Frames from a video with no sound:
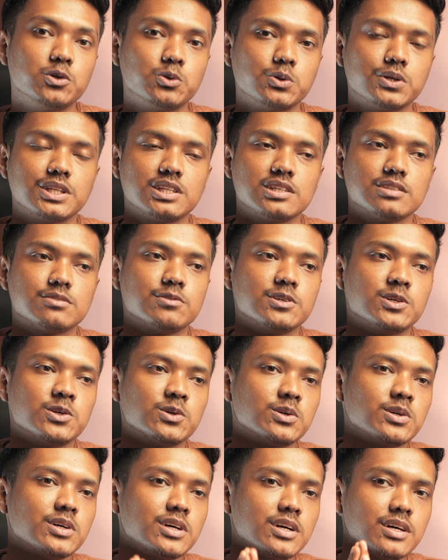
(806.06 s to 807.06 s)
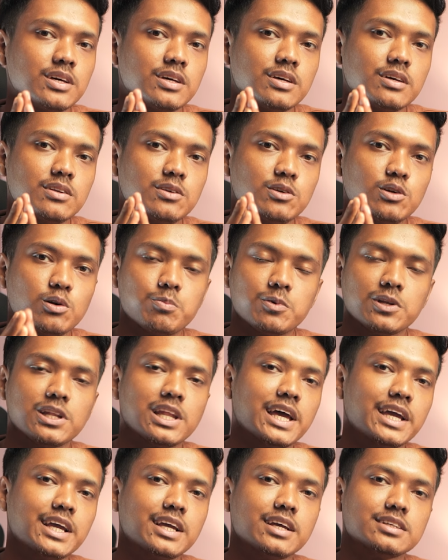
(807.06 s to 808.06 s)
new in this video, drop a
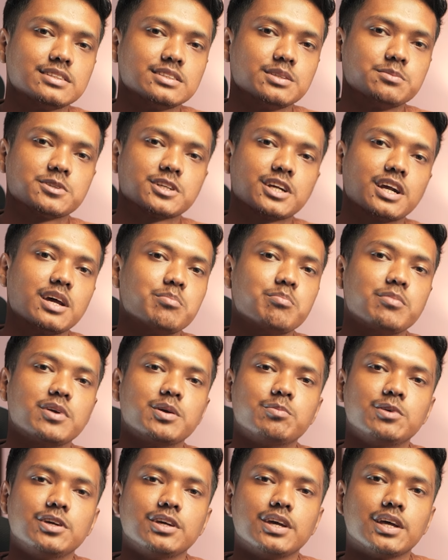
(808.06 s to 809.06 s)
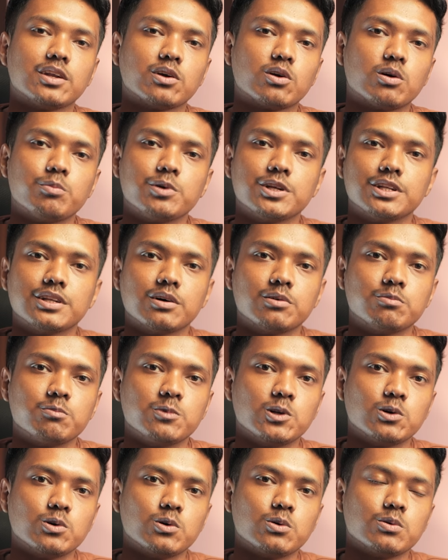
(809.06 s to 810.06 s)
like, subscribe maybe, and comment down
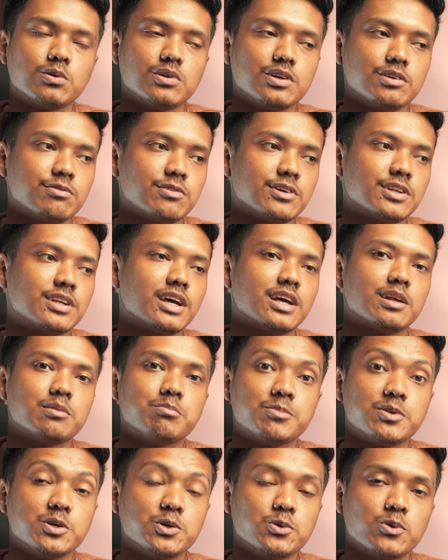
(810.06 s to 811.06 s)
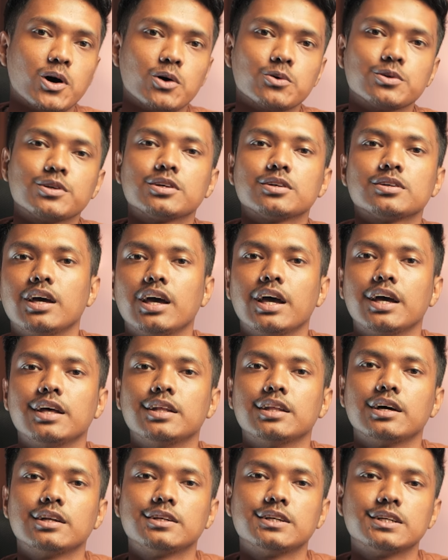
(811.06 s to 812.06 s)
below if it helped you out.
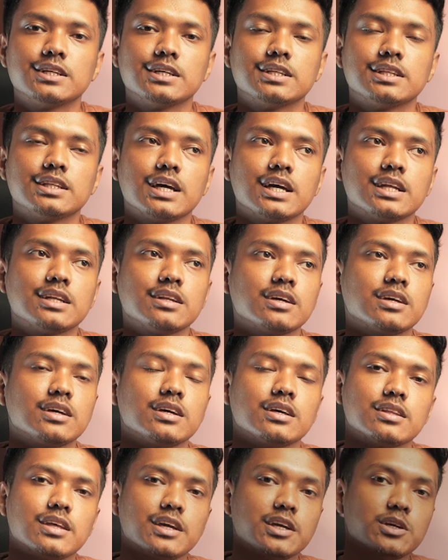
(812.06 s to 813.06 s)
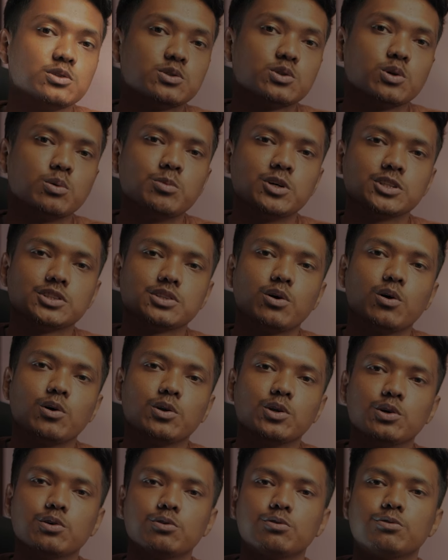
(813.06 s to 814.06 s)
And other than that, thank you so much
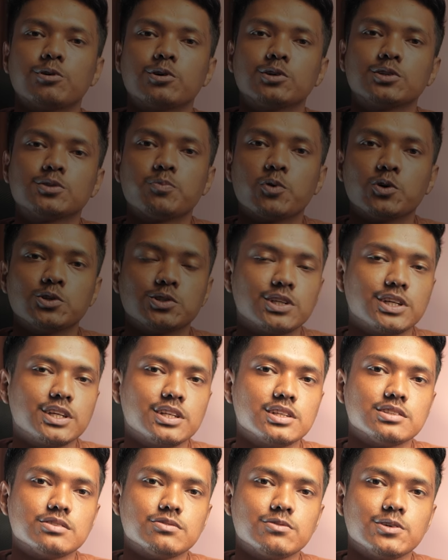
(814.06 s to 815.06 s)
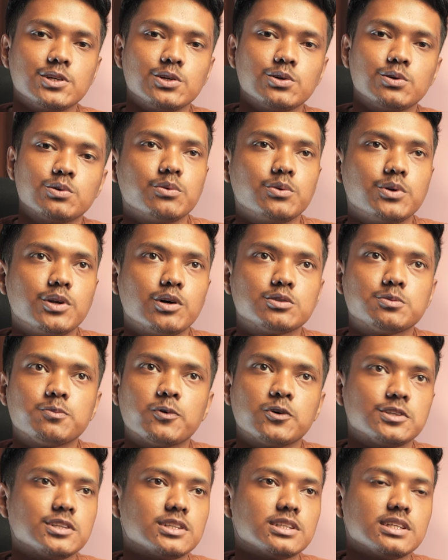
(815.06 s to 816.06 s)
Audio for sponsoring this video. Without
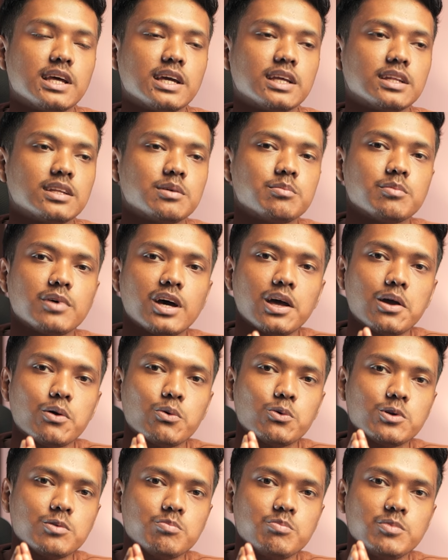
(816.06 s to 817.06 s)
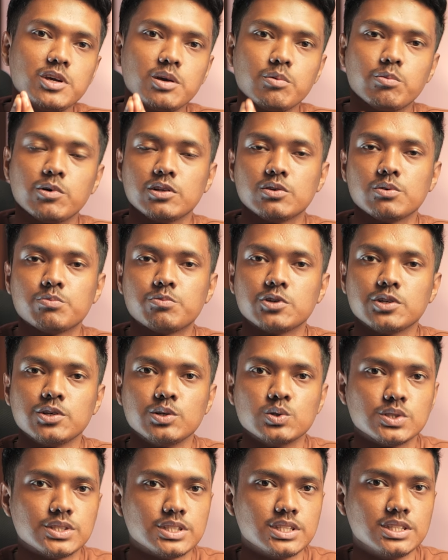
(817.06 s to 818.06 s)
sponsors like them, I wouldn't be able to
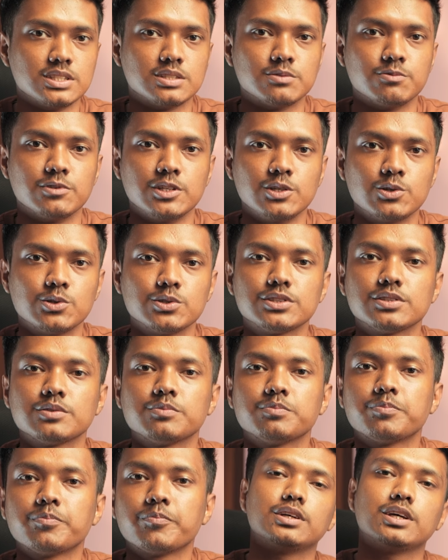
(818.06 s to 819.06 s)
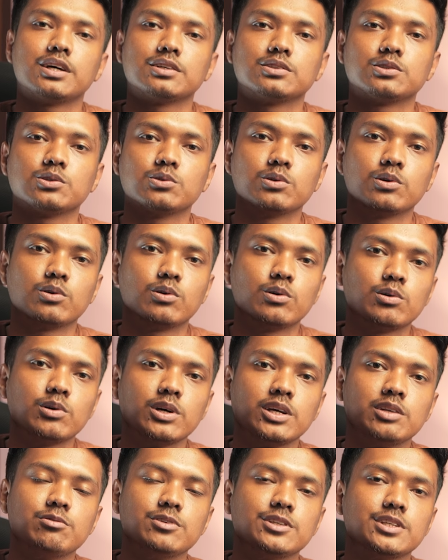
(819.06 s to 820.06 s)
produce these videos. Yeah, so go
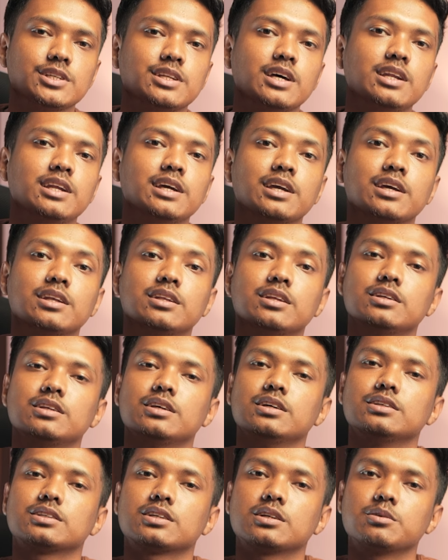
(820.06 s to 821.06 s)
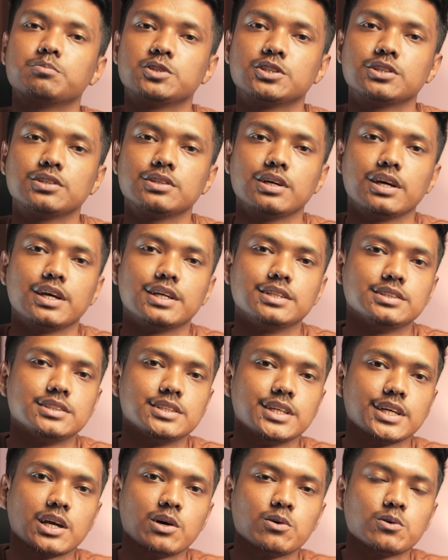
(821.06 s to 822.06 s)
and visit the link in the description and
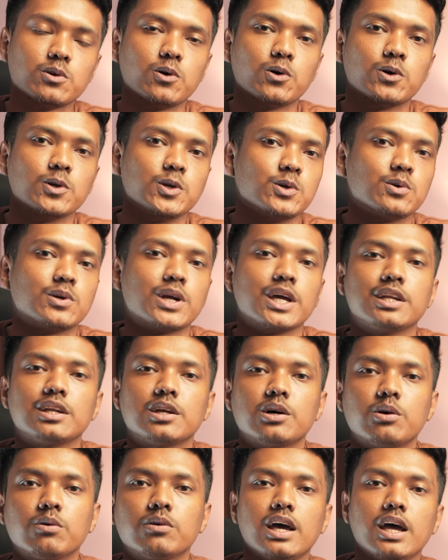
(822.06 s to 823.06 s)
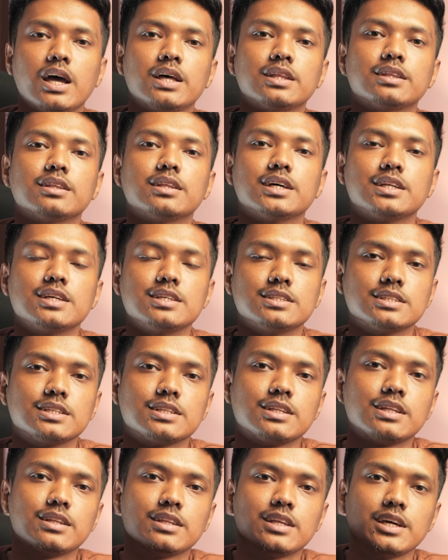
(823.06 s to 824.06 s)
check out Audio right now. And that is
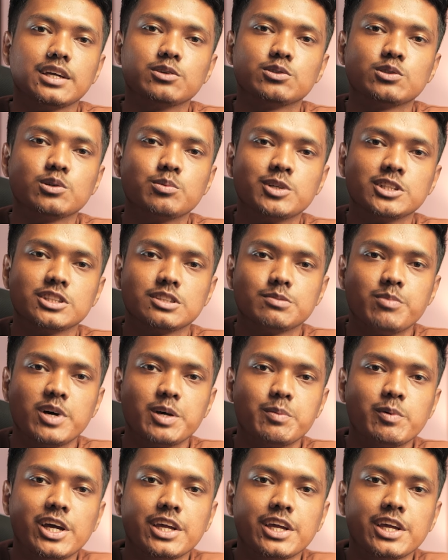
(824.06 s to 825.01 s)
it. Thank you so much. Bye